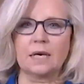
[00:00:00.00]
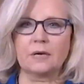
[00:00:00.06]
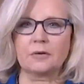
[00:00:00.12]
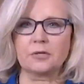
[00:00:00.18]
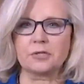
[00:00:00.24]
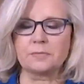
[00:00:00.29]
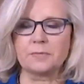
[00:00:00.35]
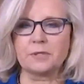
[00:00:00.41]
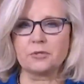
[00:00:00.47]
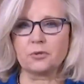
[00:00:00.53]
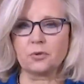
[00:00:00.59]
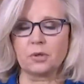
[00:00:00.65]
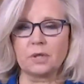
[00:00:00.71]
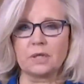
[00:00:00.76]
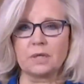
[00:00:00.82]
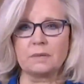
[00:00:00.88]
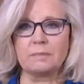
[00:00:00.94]
Congressman
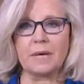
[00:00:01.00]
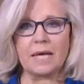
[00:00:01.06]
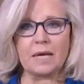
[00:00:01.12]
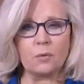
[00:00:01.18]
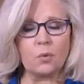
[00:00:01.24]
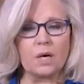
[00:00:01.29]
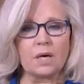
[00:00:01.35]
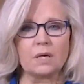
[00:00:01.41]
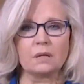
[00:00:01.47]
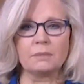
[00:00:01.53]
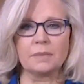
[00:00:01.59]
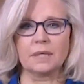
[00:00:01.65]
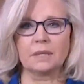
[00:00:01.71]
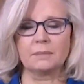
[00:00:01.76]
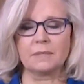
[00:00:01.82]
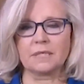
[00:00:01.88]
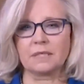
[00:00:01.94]
Jordan may well
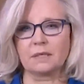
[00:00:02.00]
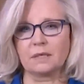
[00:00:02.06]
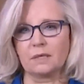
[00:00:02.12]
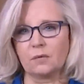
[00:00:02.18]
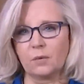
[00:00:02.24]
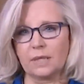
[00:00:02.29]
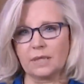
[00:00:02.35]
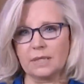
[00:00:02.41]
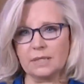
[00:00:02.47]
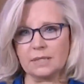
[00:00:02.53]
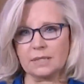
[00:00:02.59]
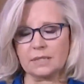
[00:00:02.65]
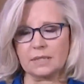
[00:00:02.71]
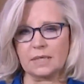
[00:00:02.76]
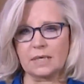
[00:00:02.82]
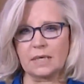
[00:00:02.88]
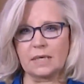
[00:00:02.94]
be a material
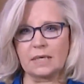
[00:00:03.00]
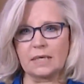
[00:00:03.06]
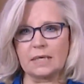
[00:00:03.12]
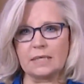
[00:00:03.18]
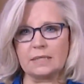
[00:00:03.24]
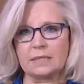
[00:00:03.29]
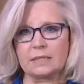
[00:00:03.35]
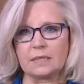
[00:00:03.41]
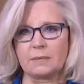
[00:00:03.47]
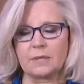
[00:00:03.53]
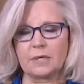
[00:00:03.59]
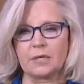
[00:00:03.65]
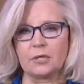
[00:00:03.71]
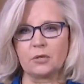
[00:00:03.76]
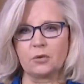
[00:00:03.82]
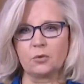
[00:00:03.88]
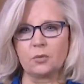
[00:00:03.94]
witness. He's
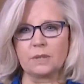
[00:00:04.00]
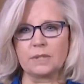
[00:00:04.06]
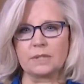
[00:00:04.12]
somebody who